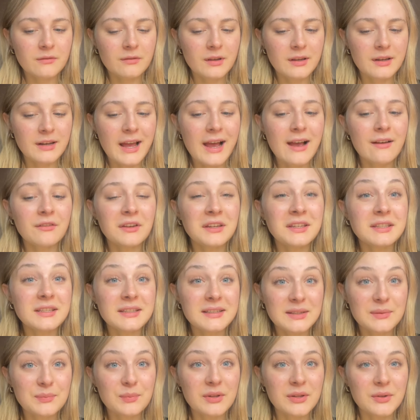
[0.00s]
and having
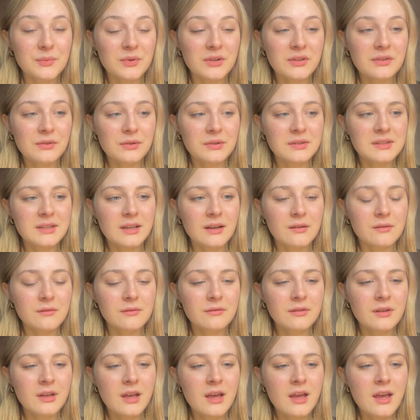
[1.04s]
discipline with yourself.
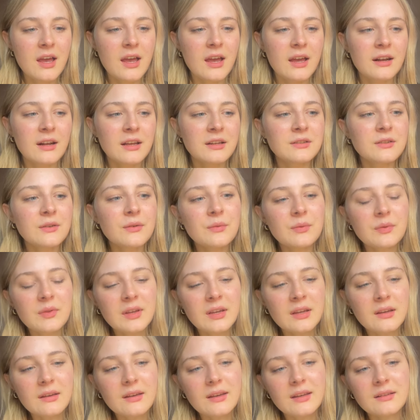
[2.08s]
And I don't
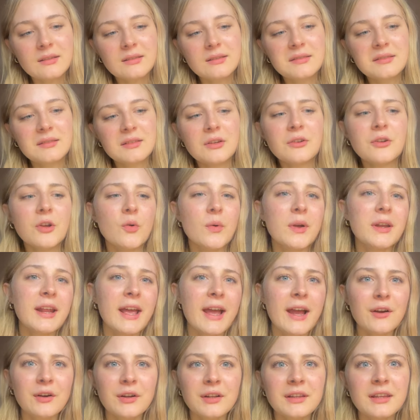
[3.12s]
think it's, you know,
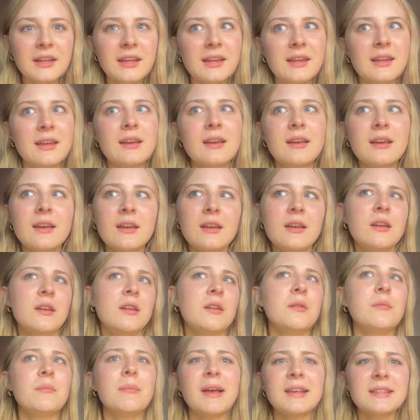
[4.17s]
inherently
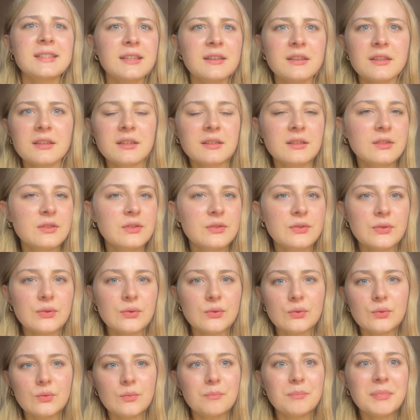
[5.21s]
masculine
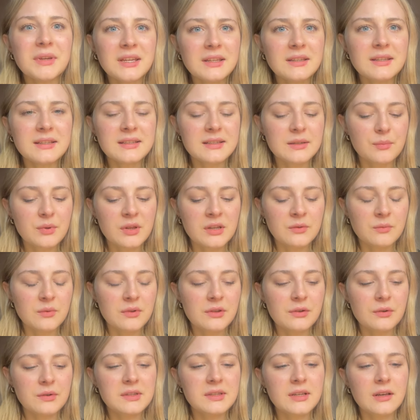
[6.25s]
to be disciplined
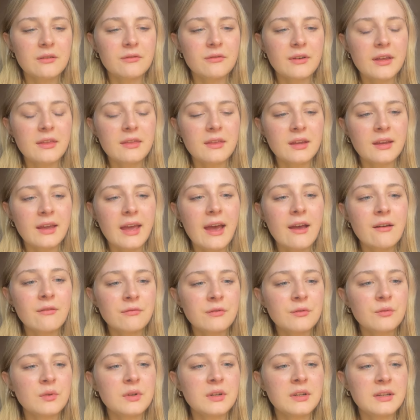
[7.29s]
with yourself. I think
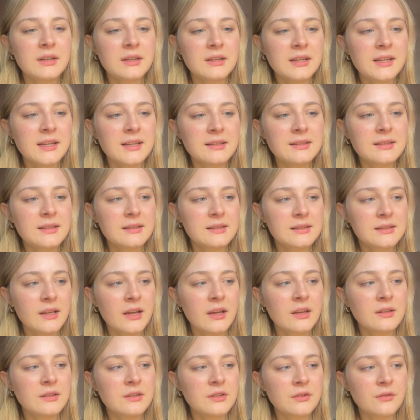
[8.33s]
everyone needs a
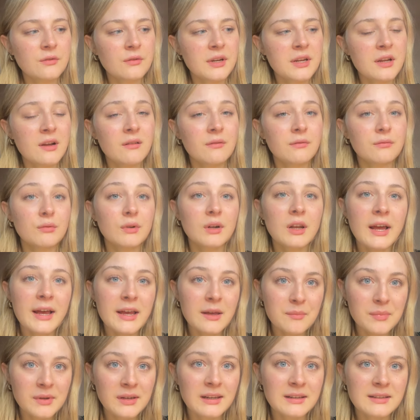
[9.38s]
certain degree of
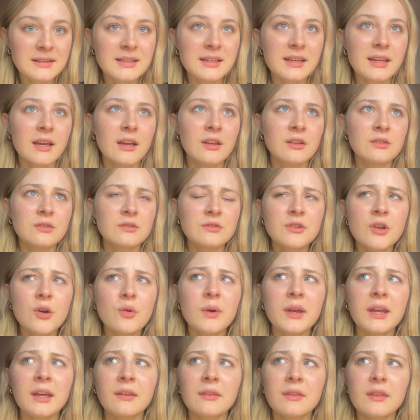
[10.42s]
reliability and
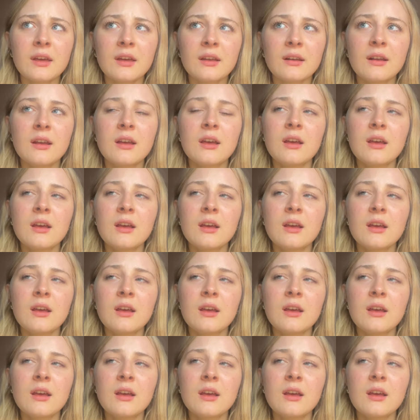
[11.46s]
knowing that,